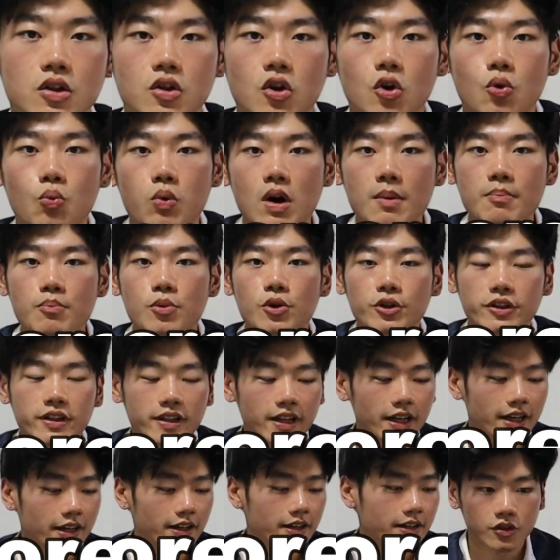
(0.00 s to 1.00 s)
Oh, one more
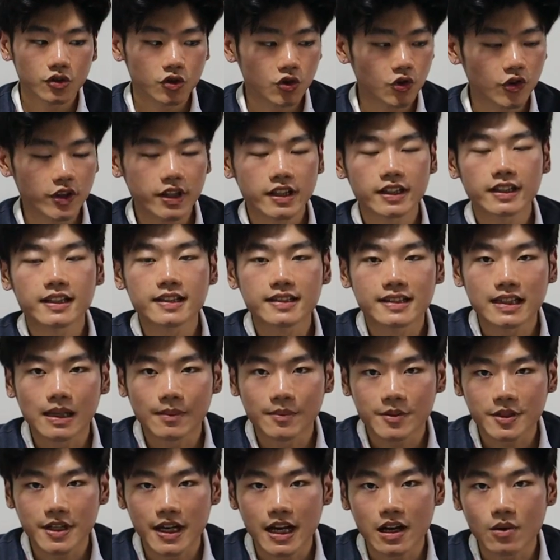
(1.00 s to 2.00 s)
thing. During this
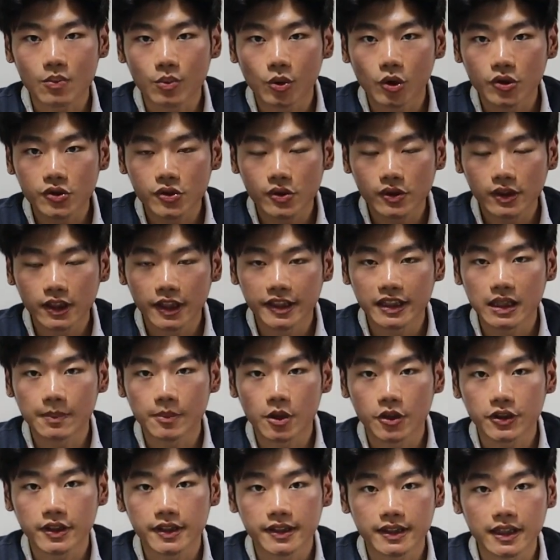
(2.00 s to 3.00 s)
subject, we also learned
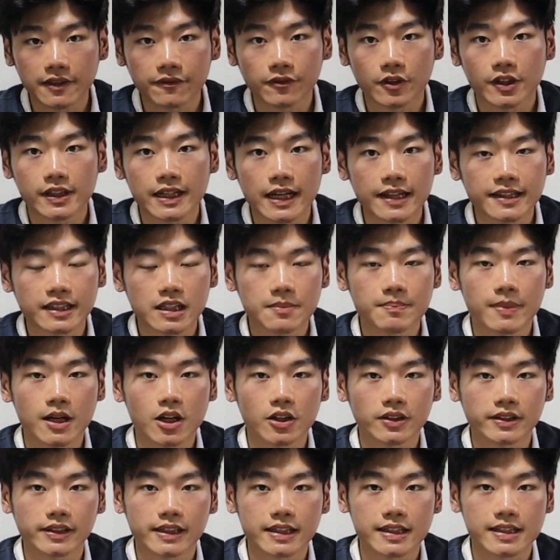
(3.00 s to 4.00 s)
about the different
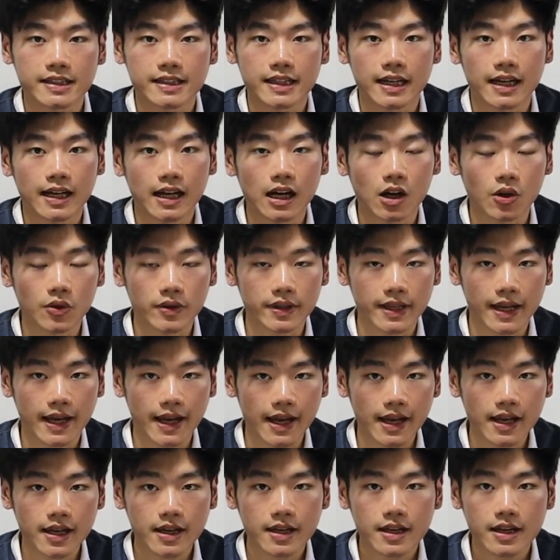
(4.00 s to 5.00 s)
antibiotics that are out
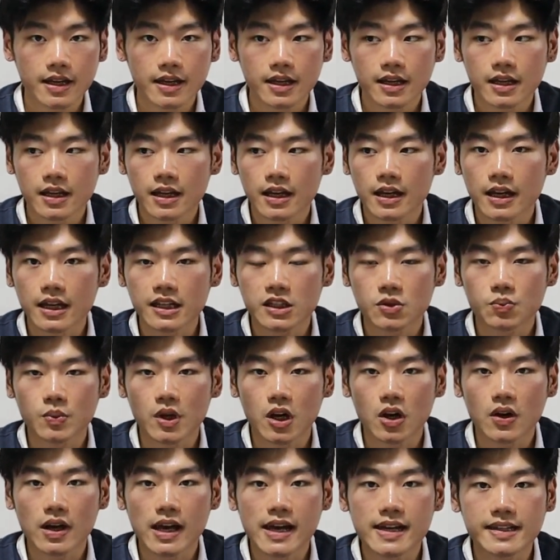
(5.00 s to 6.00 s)
there, as
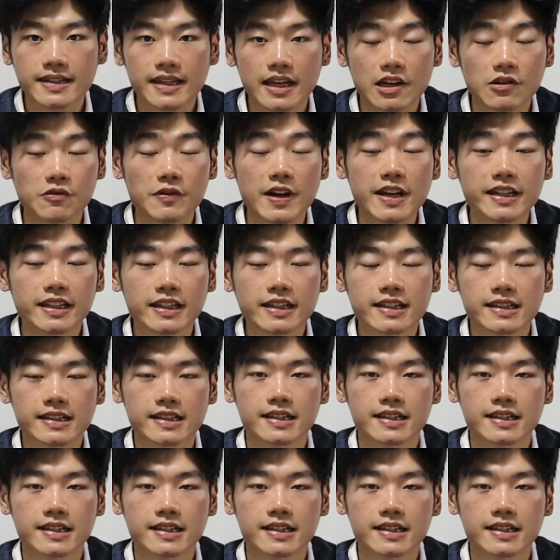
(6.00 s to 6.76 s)
well as a rating